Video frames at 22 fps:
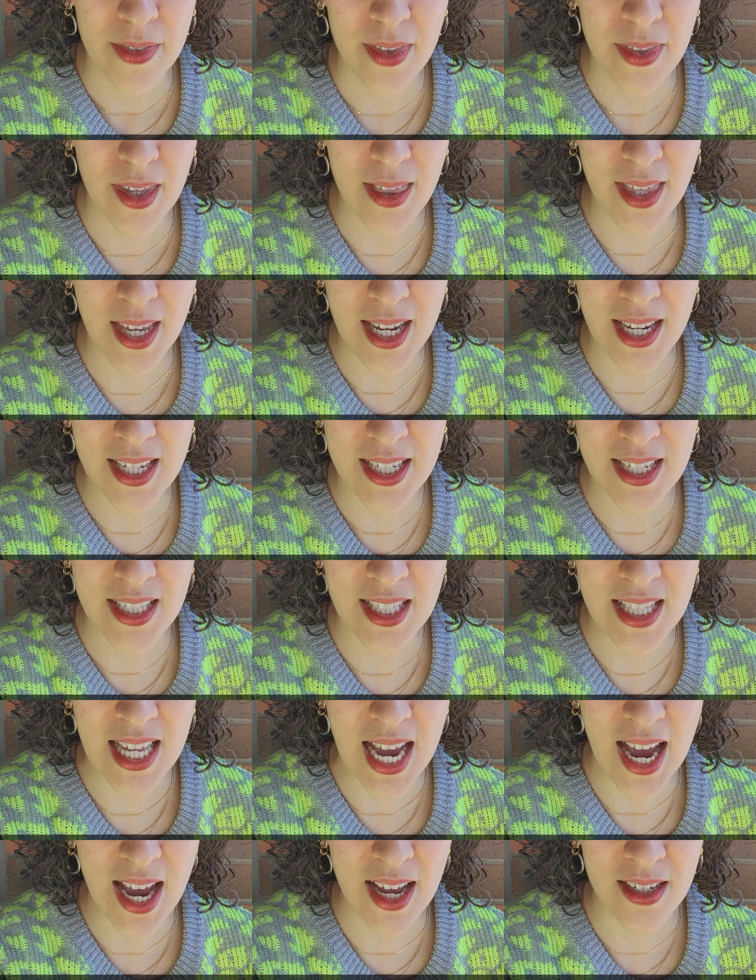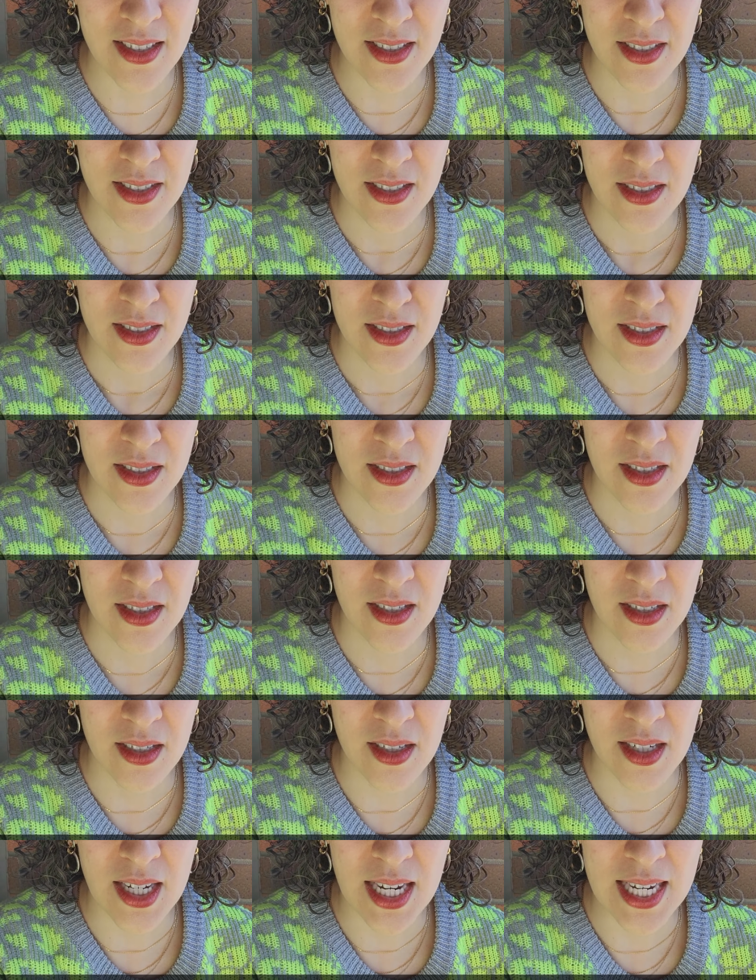The thing is that
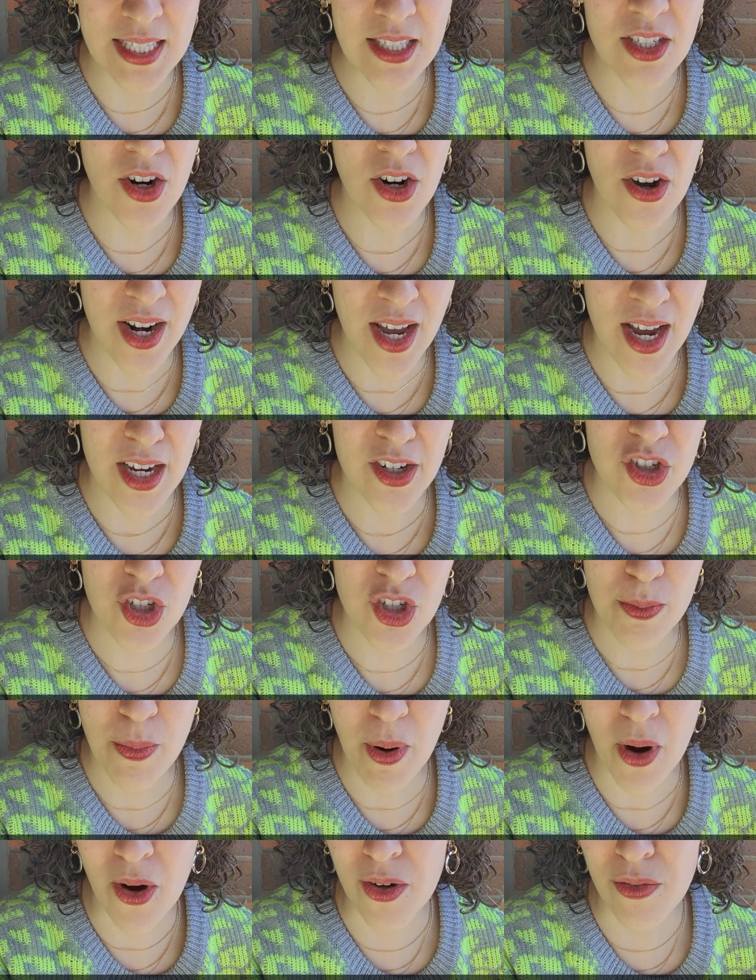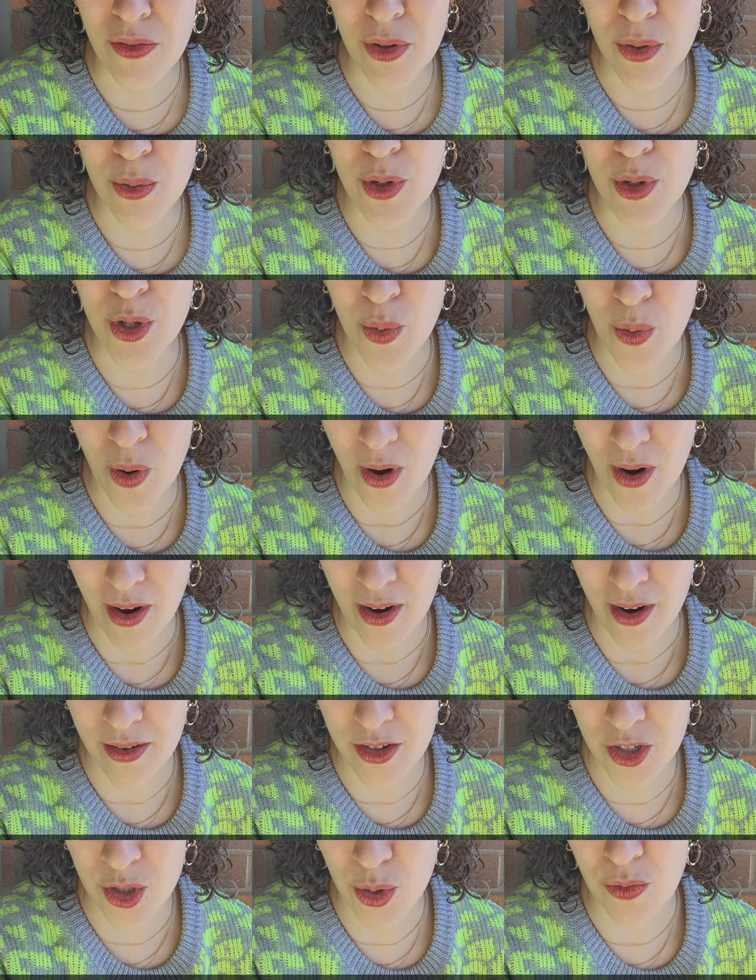it's not actually part of who you
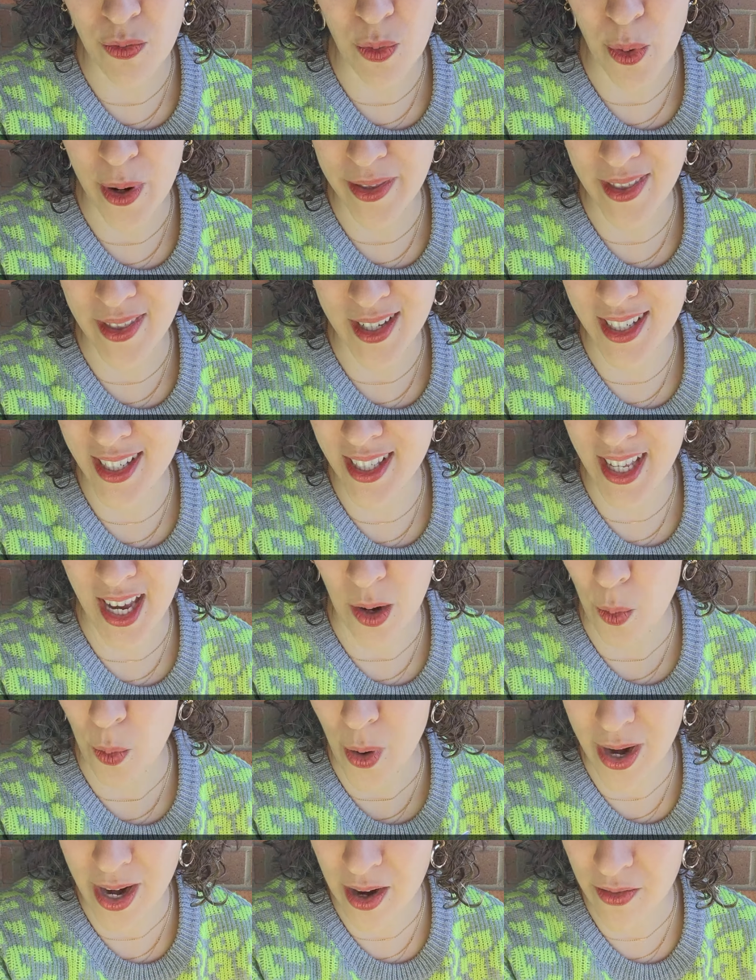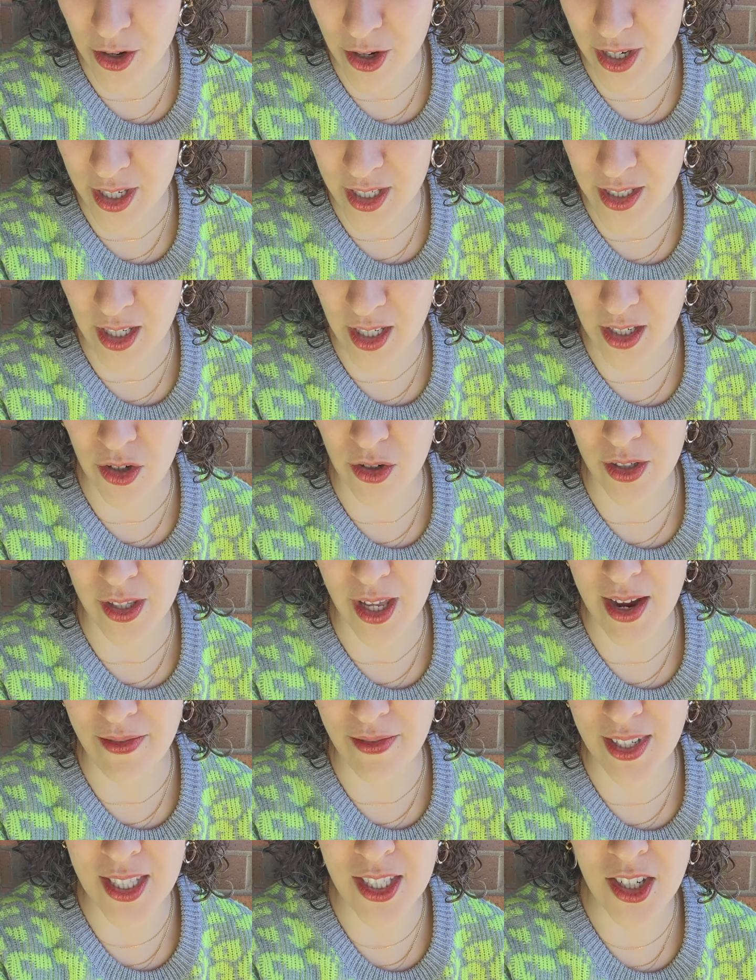are to avoid this thing, whatever it is in your
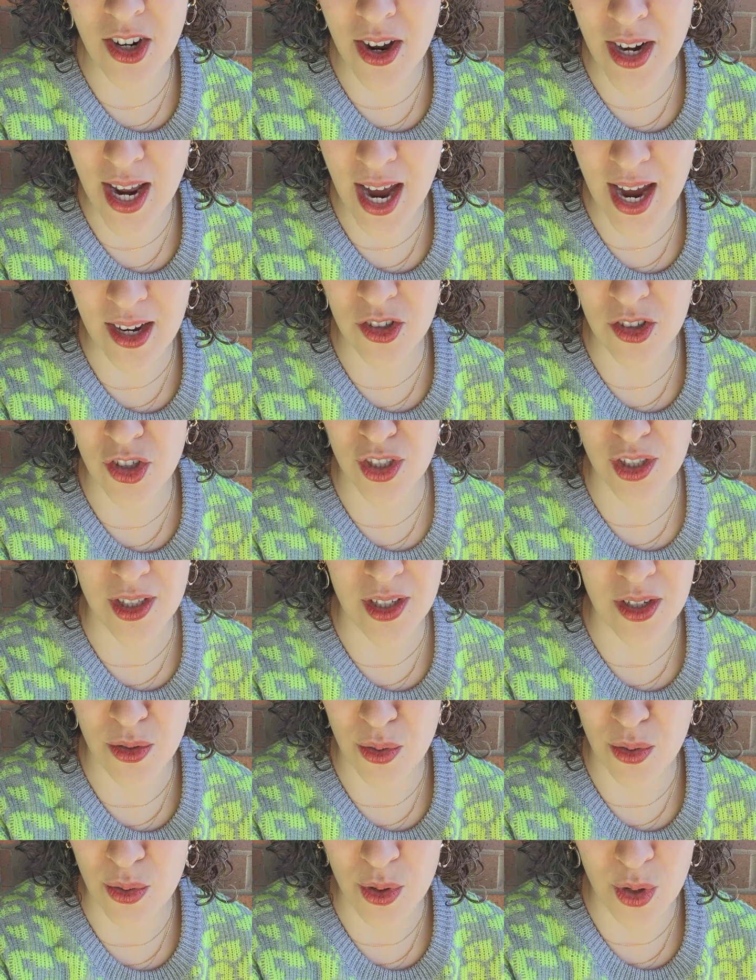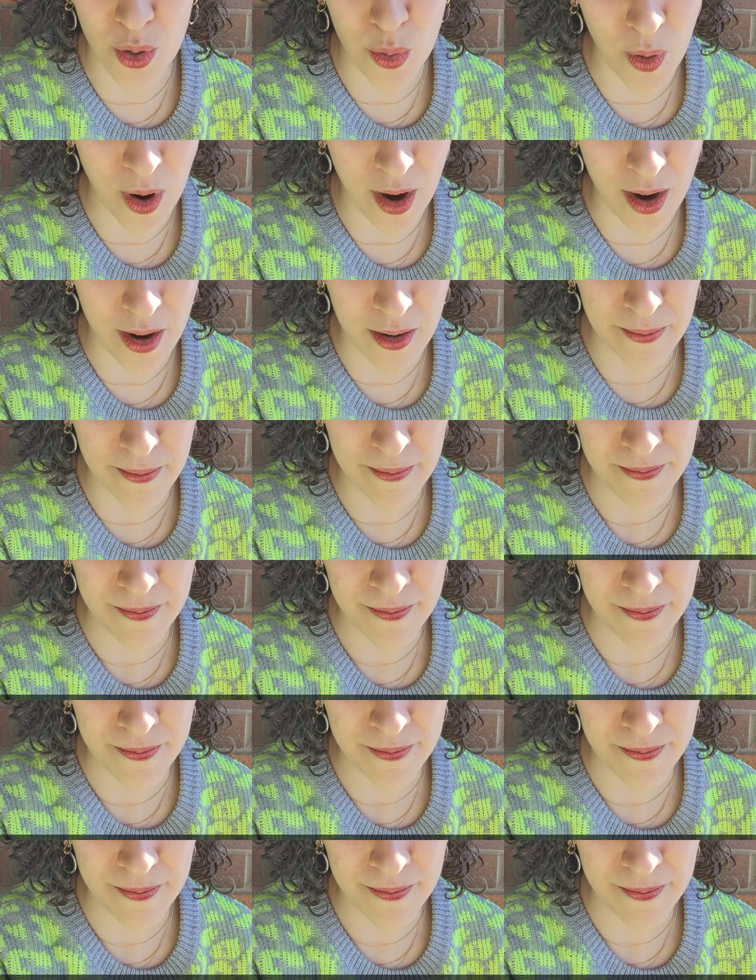life. It's not actually who you are.